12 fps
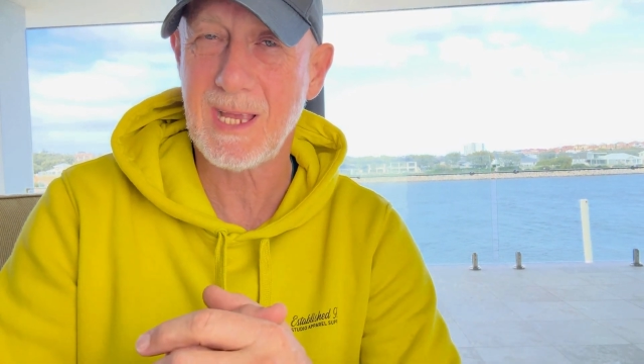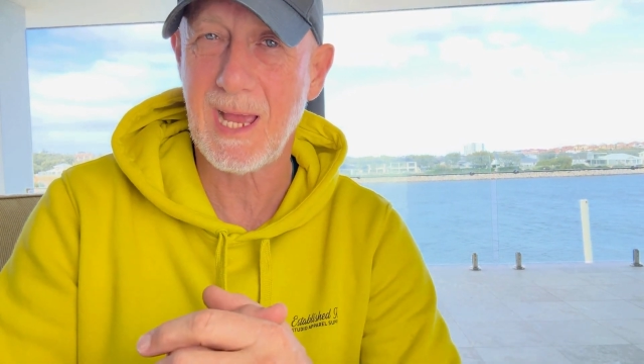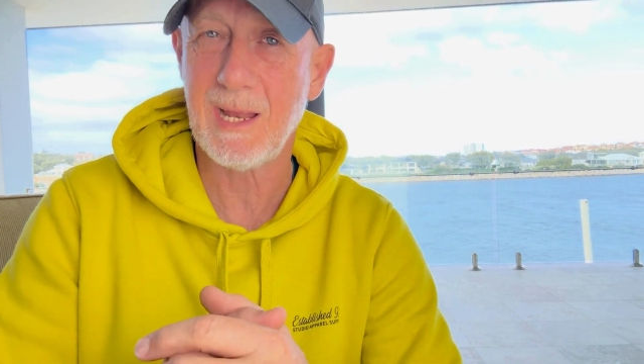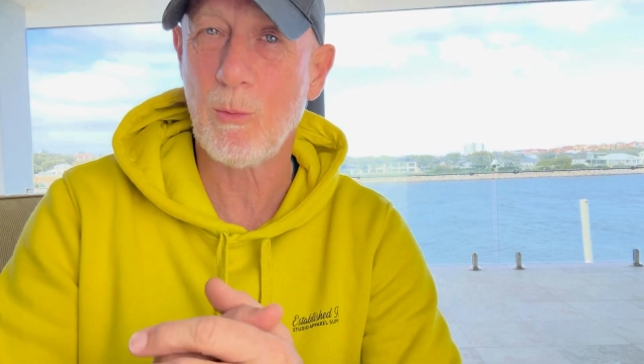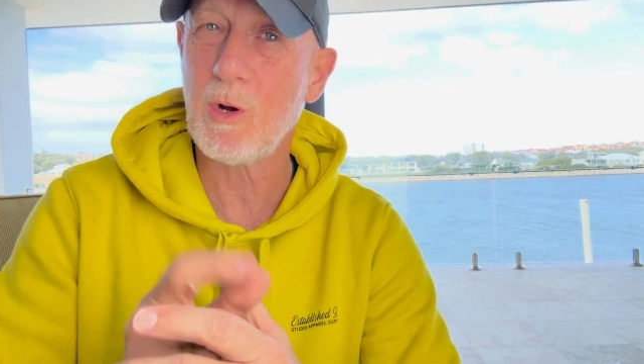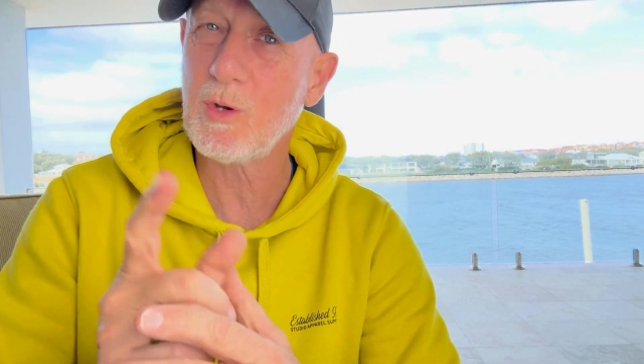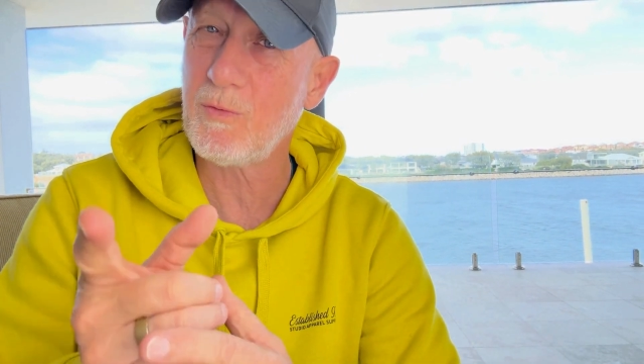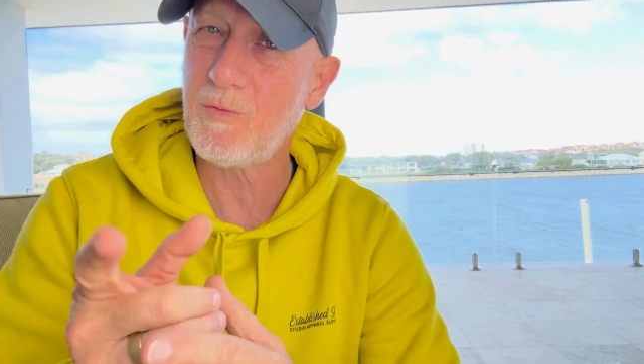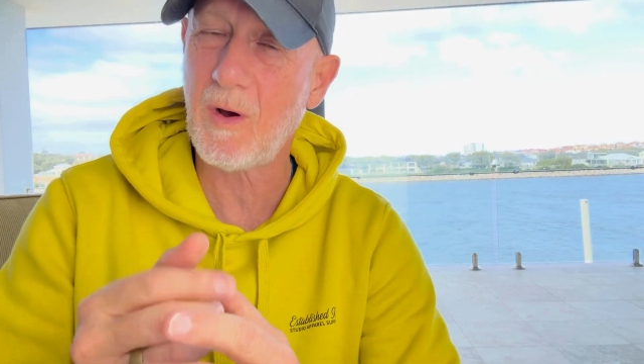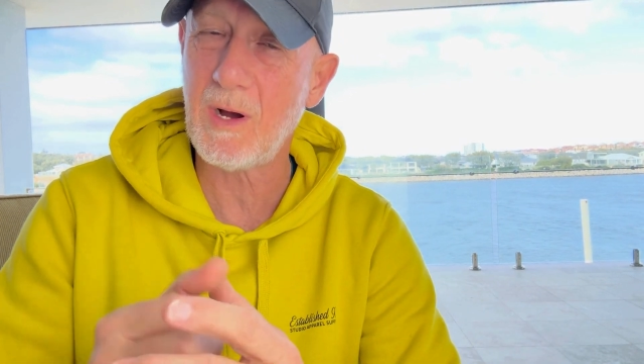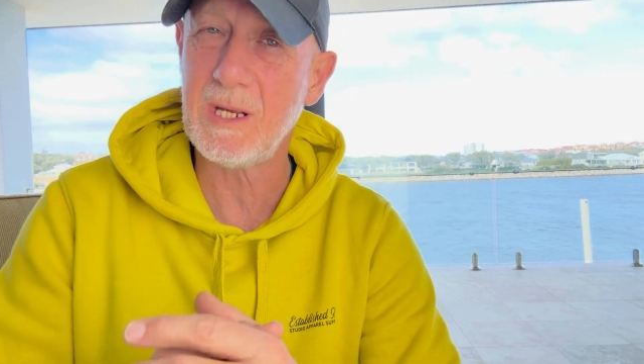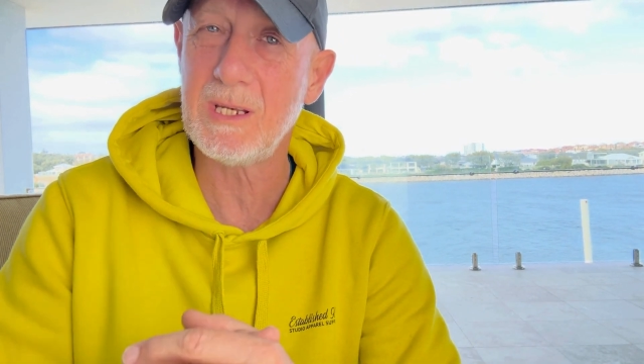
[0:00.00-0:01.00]
And what you'll
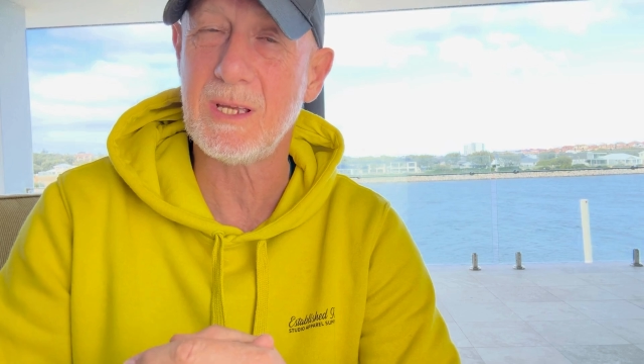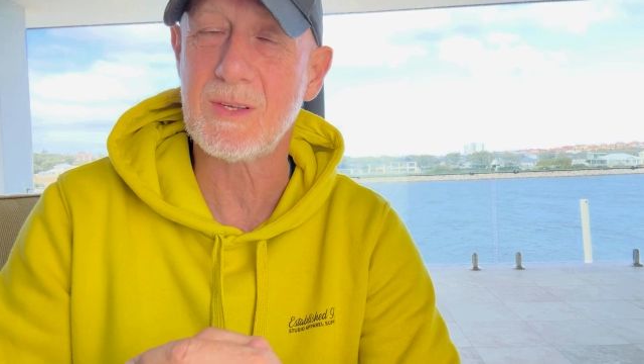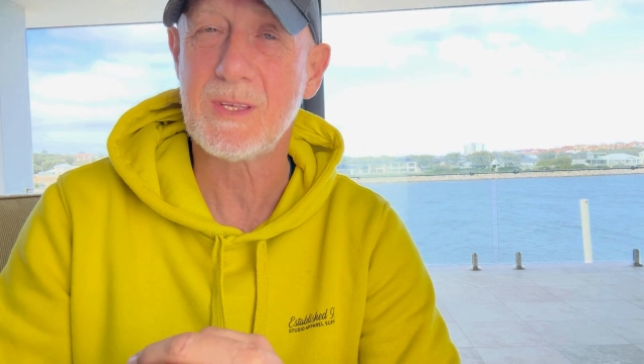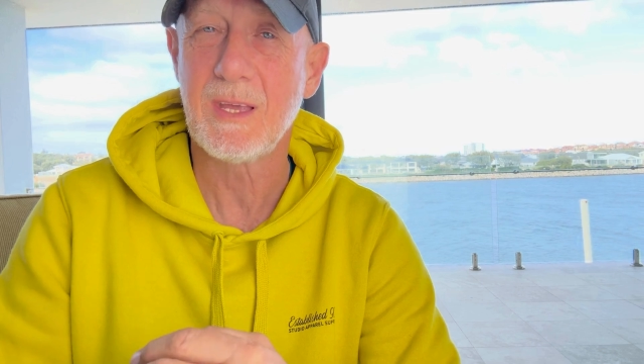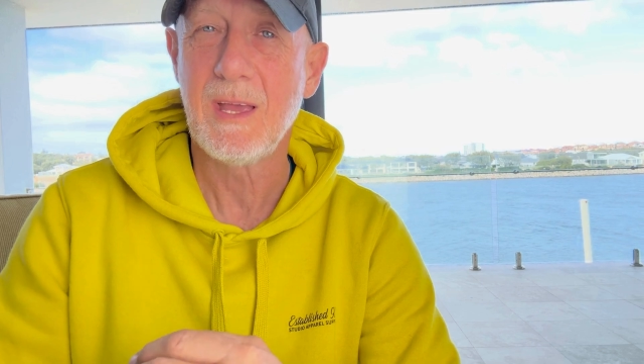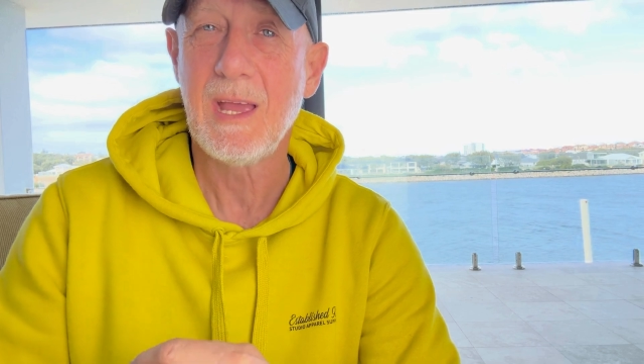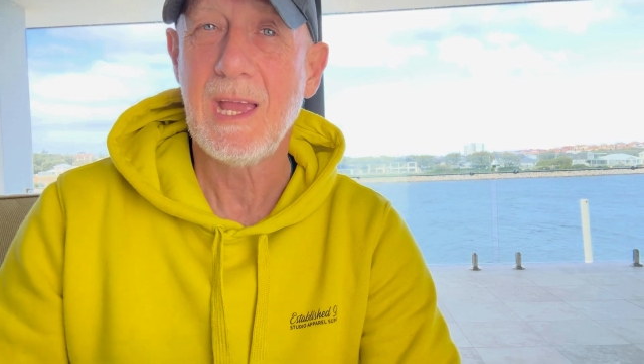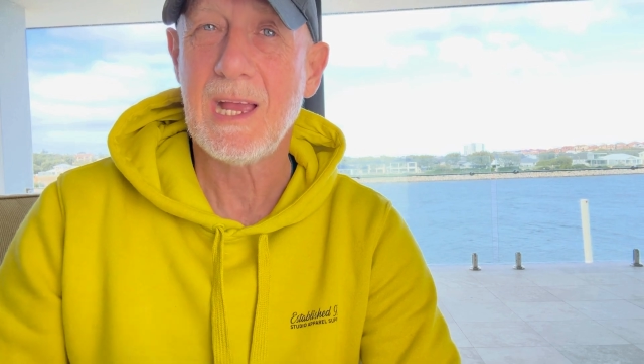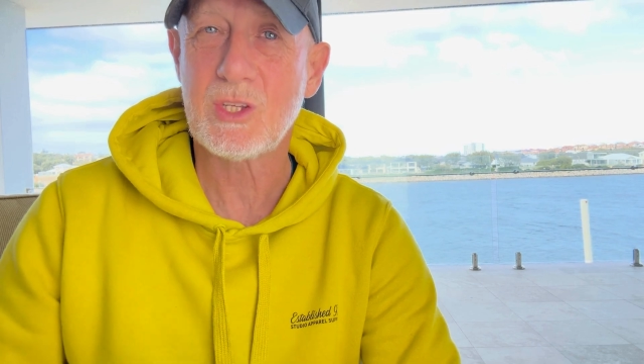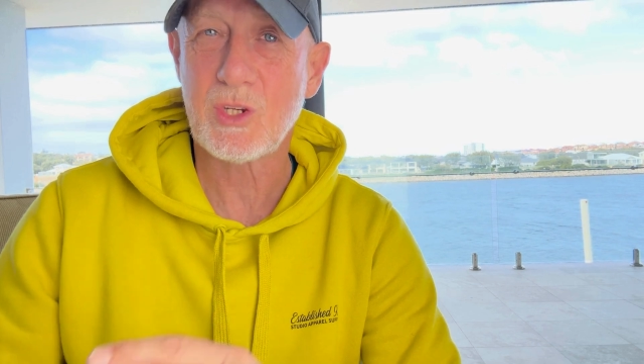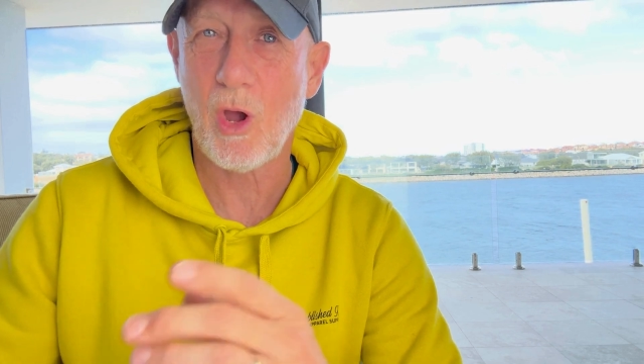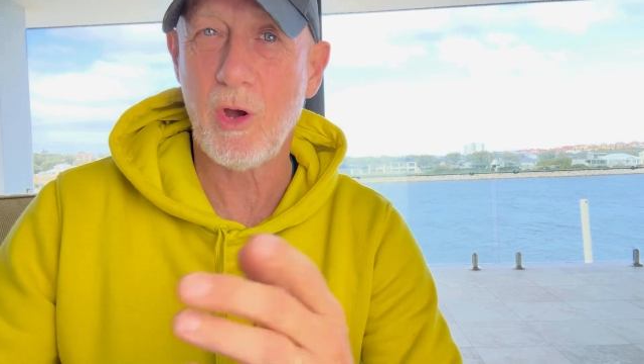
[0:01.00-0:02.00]
find is
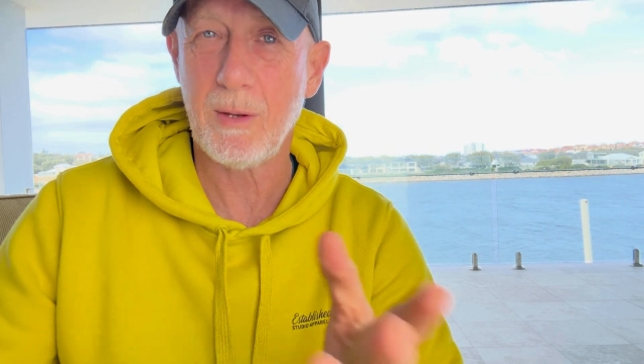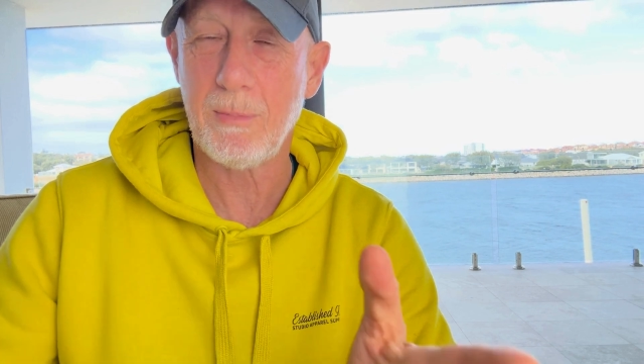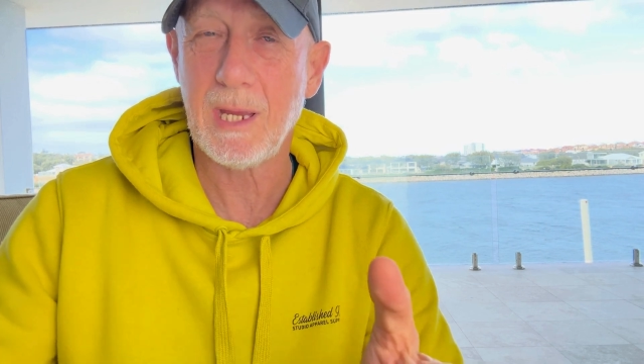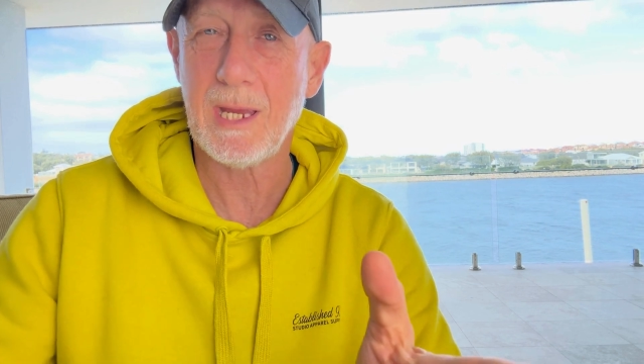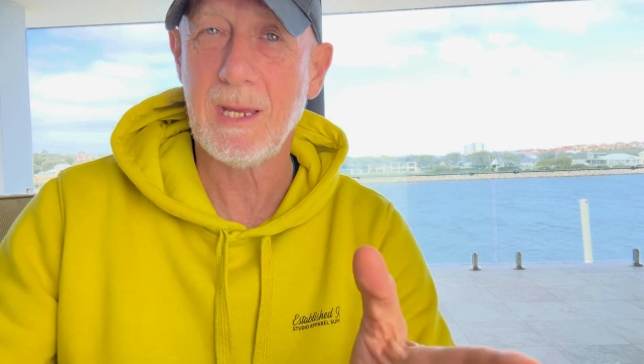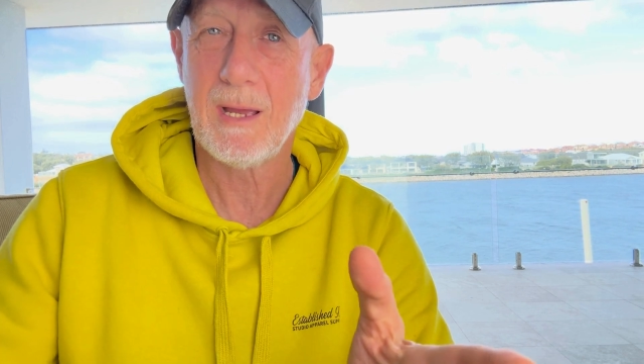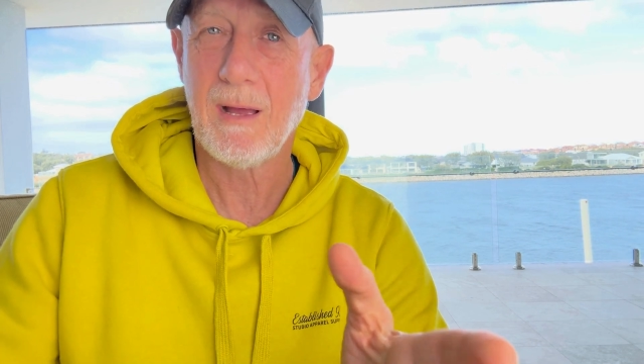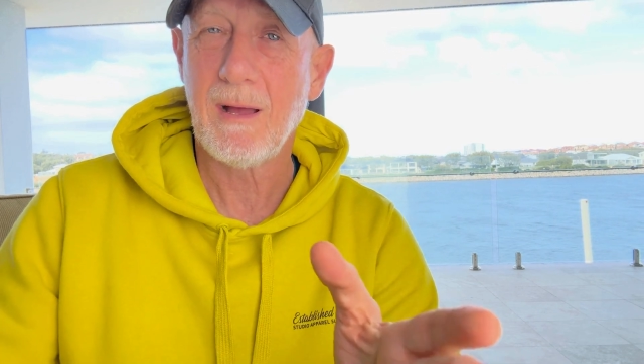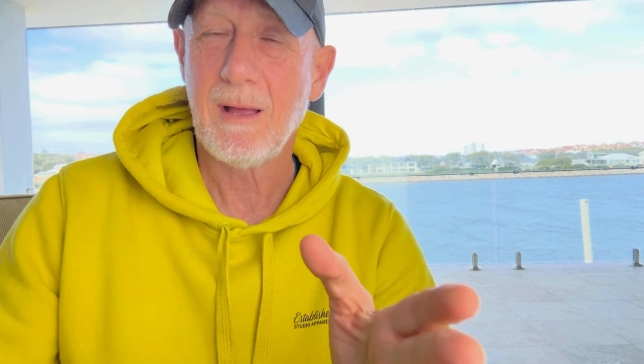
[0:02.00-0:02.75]
it's going to be